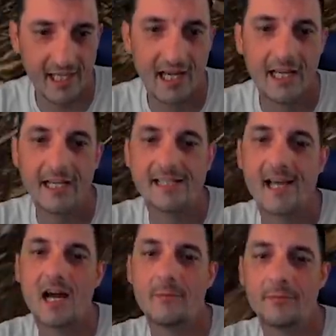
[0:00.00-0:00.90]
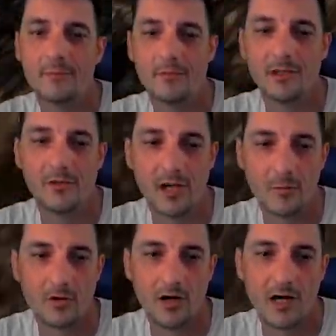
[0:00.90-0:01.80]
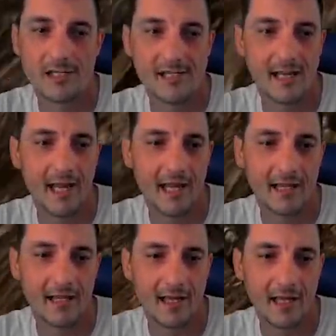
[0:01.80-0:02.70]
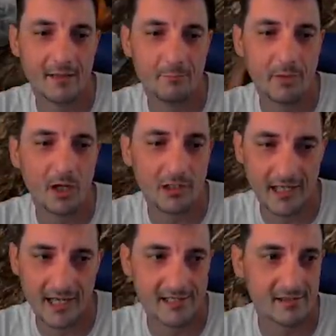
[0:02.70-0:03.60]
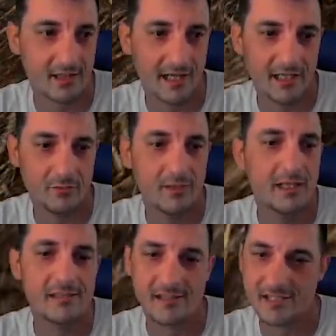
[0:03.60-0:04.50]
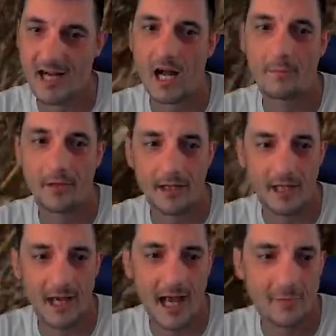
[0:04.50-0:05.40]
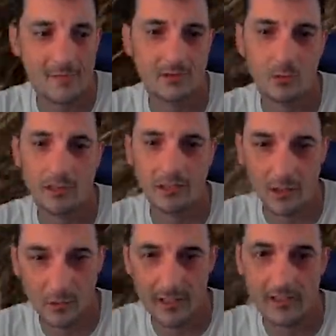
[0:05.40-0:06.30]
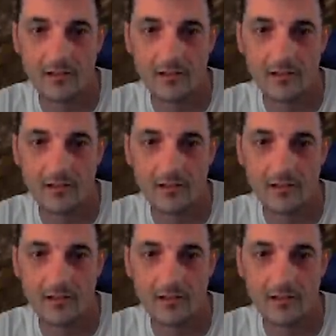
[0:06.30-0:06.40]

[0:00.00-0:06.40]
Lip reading: Anytime you come across a bird nest, like, you need to stop and absolutely loot it.